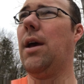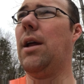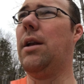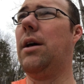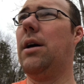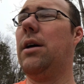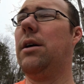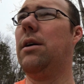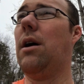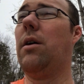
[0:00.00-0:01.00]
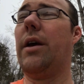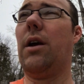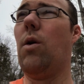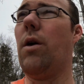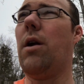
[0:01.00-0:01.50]
And I'll
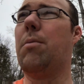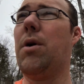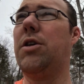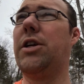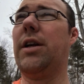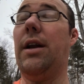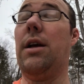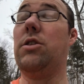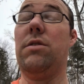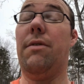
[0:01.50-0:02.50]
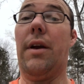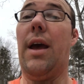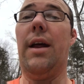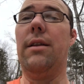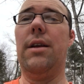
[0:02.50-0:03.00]
get going on a project and I'll just
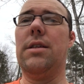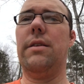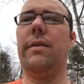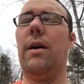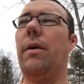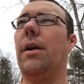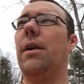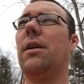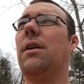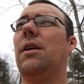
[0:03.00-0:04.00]
forget that he's even out here.